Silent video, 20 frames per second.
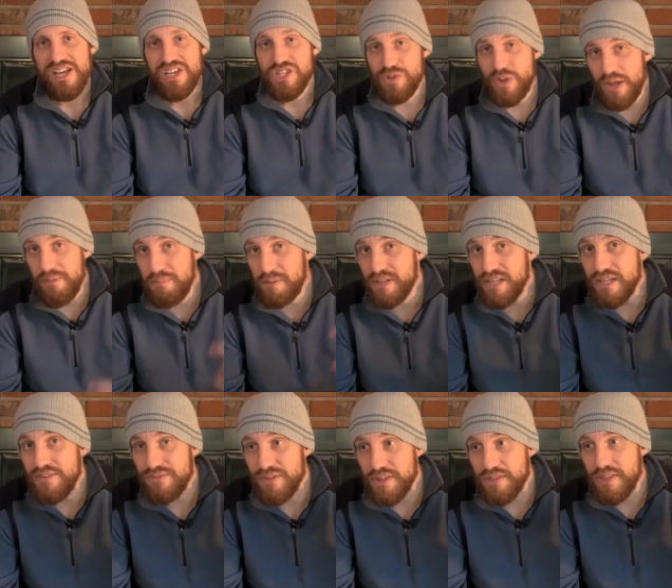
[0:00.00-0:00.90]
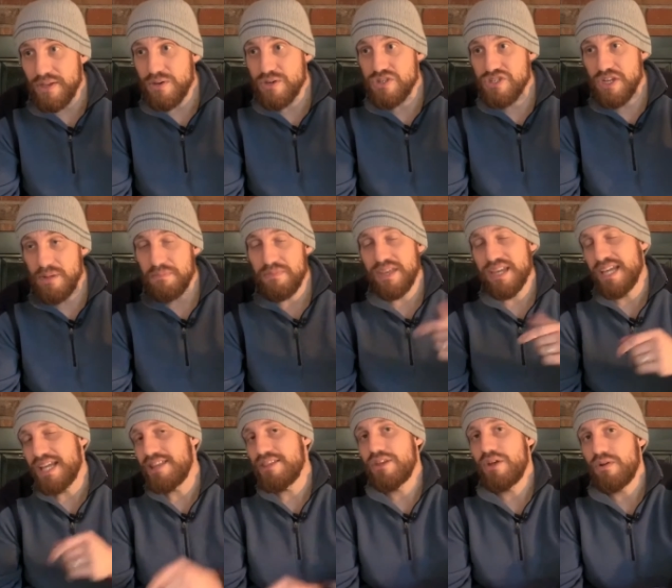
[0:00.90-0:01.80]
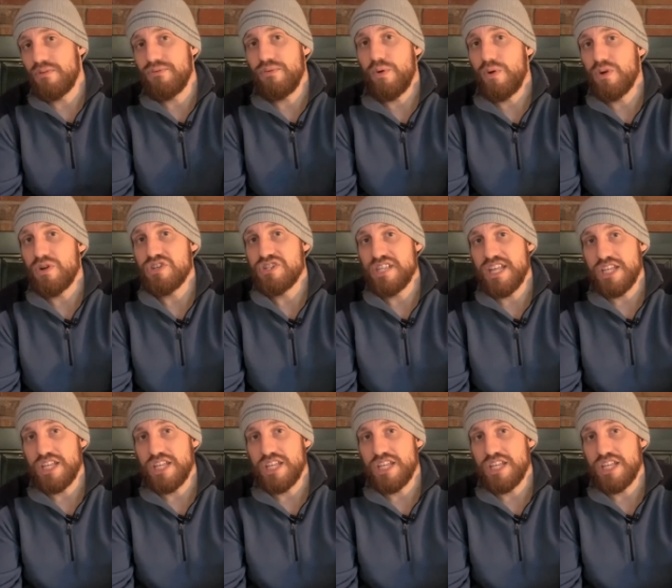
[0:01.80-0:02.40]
So I believe that there's something in there for us